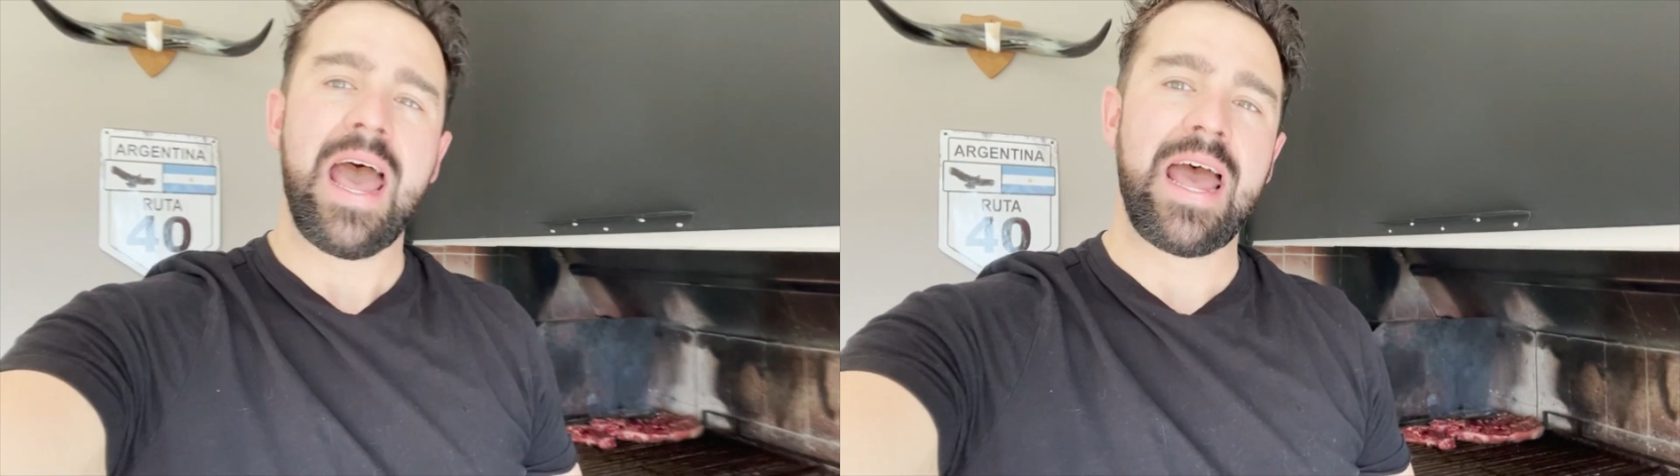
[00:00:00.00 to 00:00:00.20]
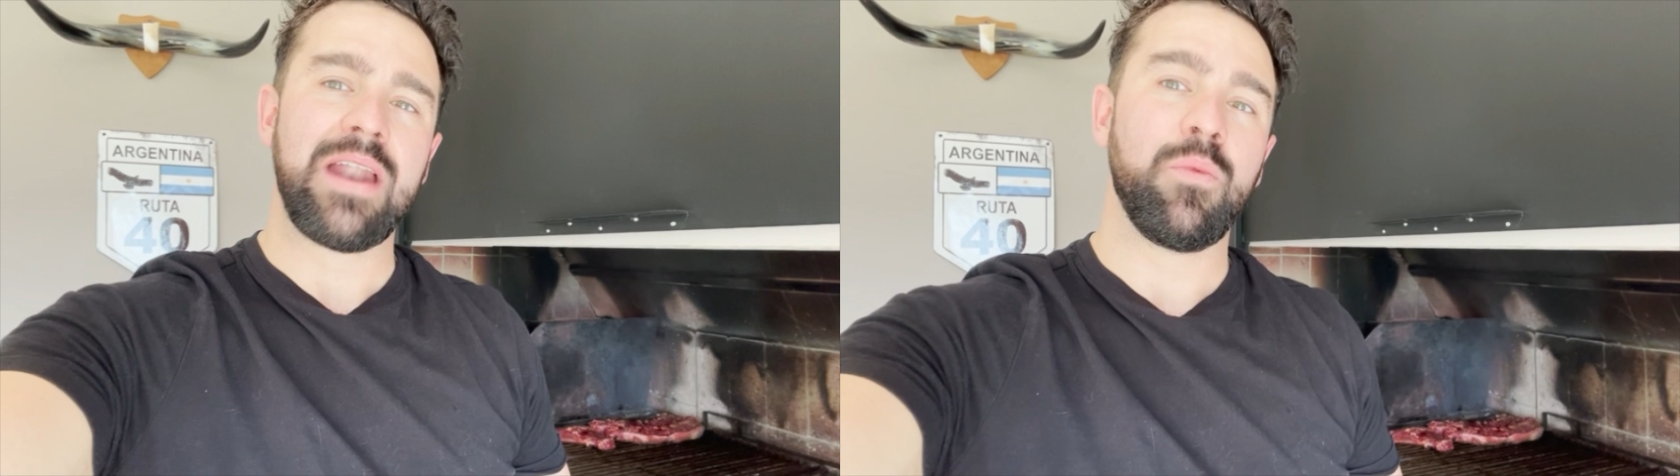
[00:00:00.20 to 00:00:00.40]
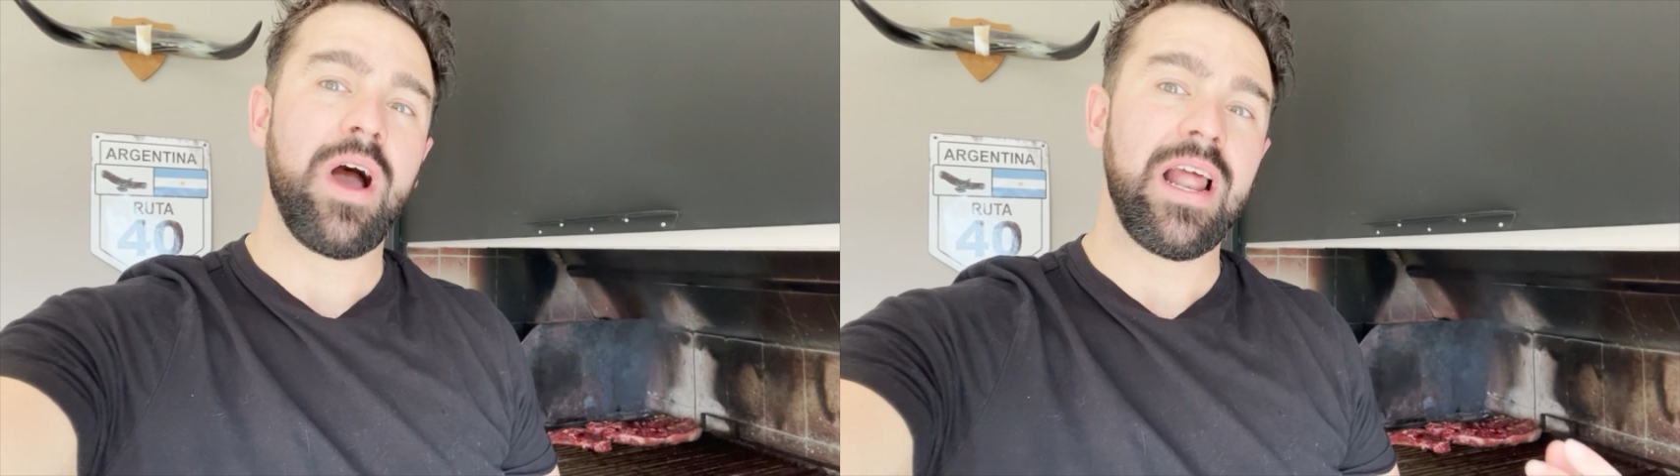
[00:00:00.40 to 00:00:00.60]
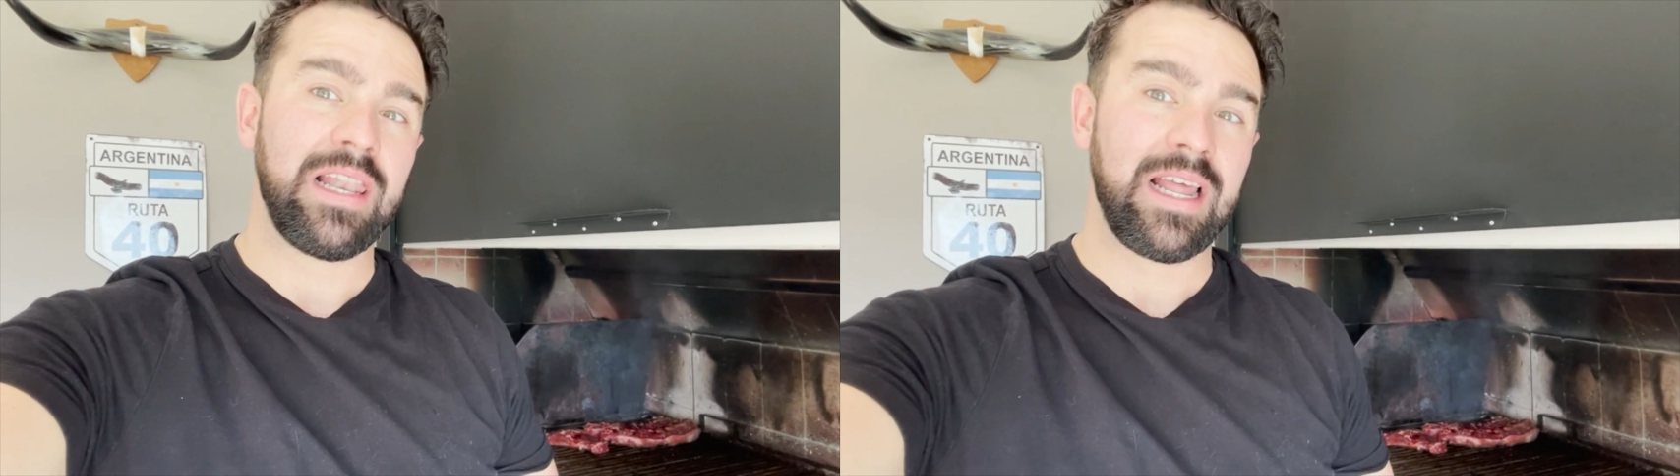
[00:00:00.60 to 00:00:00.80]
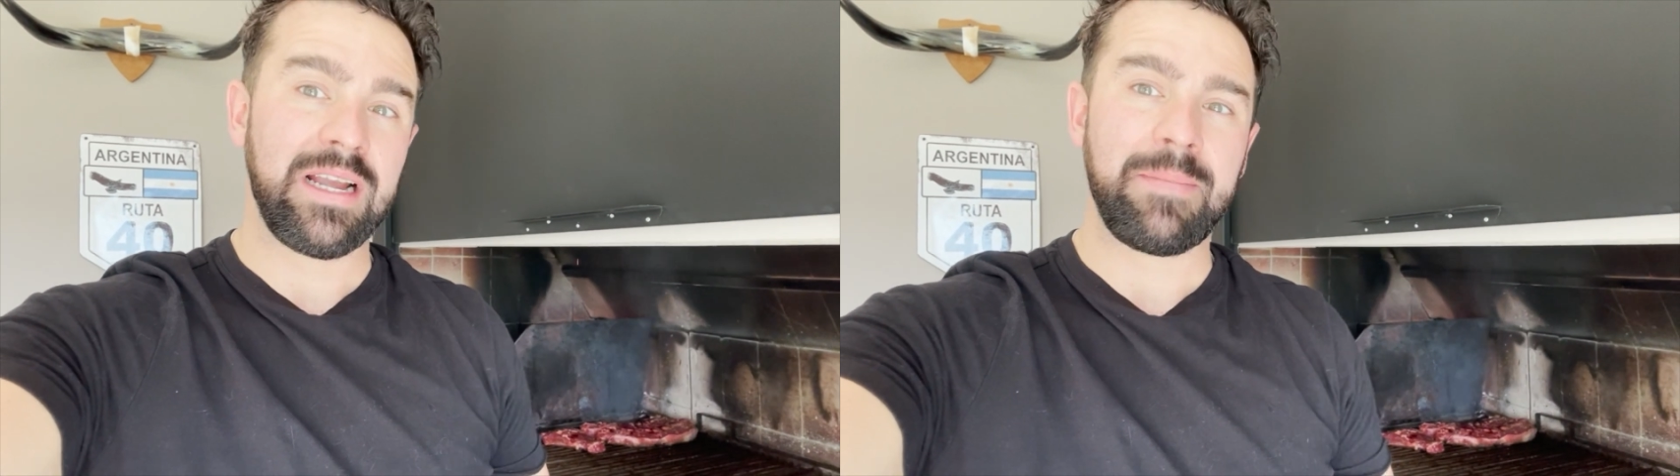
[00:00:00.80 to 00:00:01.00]
And what I
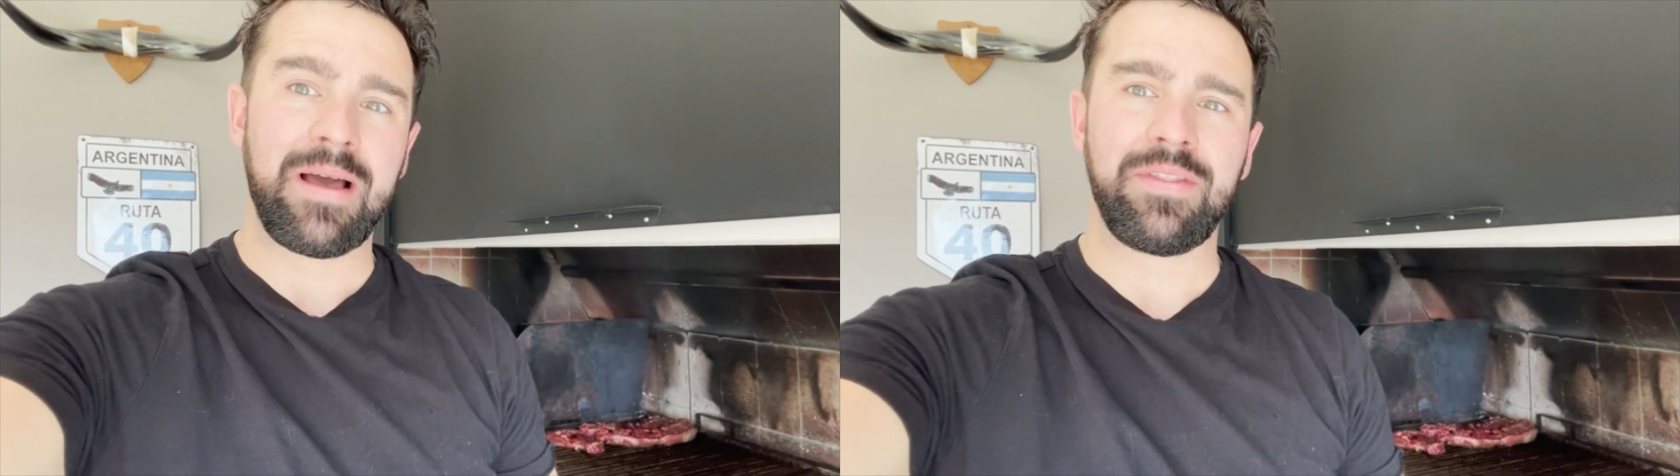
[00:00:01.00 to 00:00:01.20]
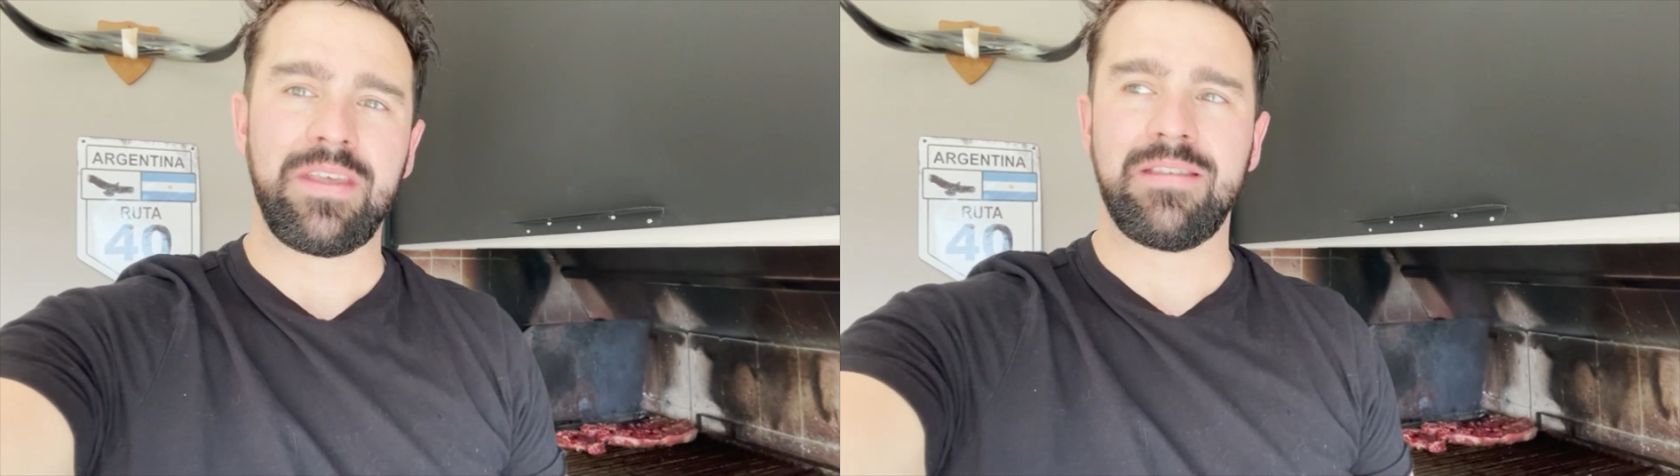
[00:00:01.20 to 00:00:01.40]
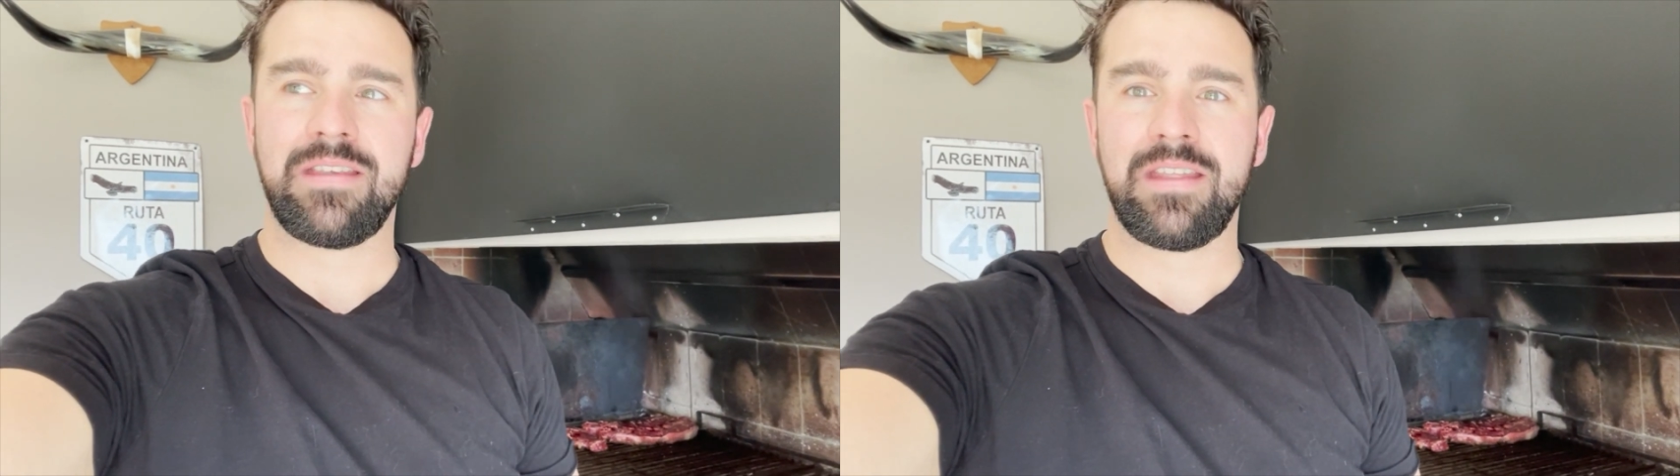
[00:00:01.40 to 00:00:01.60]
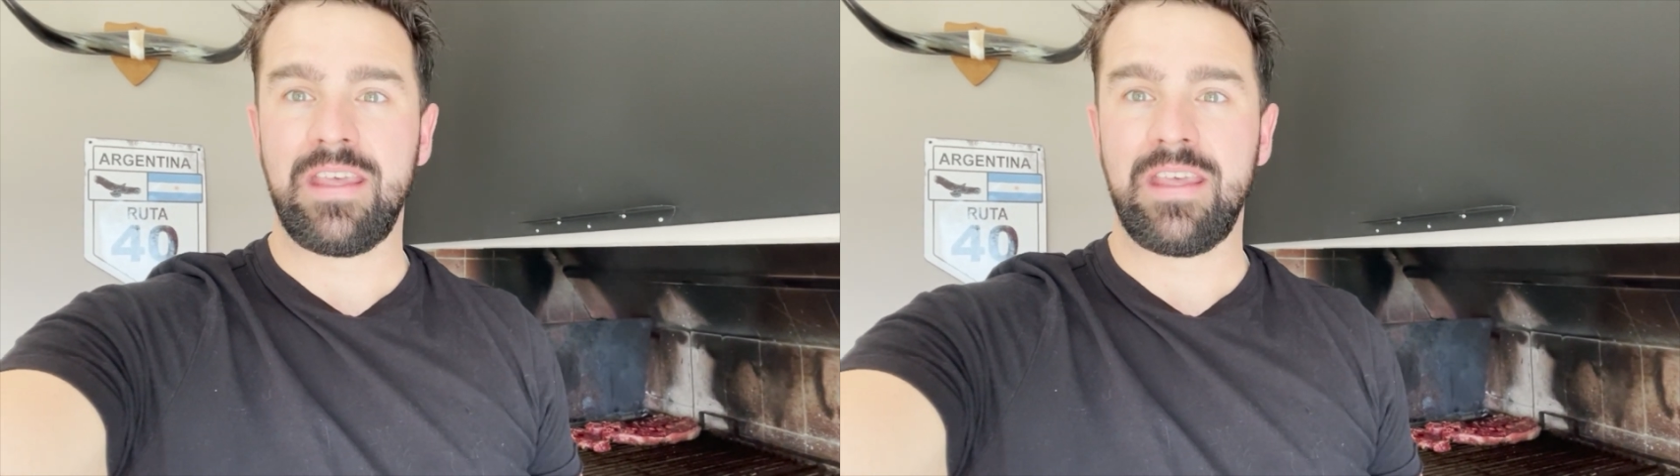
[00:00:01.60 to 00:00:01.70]
like about this